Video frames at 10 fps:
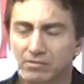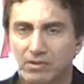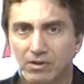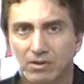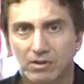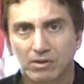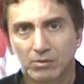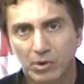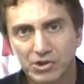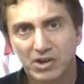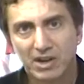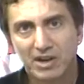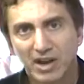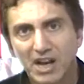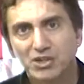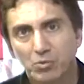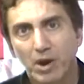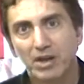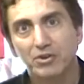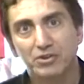Well, which in a nice
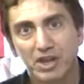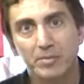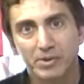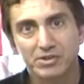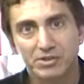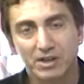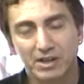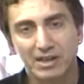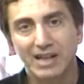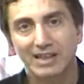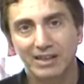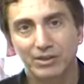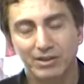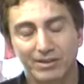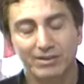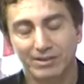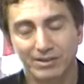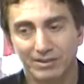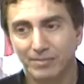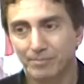way, they're clear. demons. Uh, that, that, it
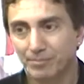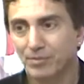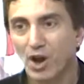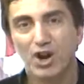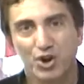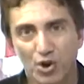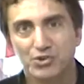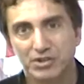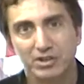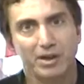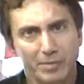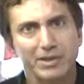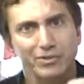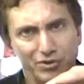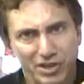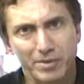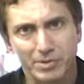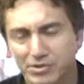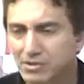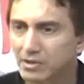is very clear. Not cursing. I mean, they're
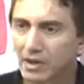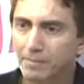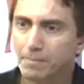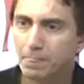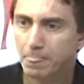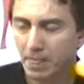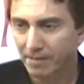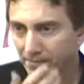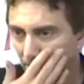demons. They yeah. tell you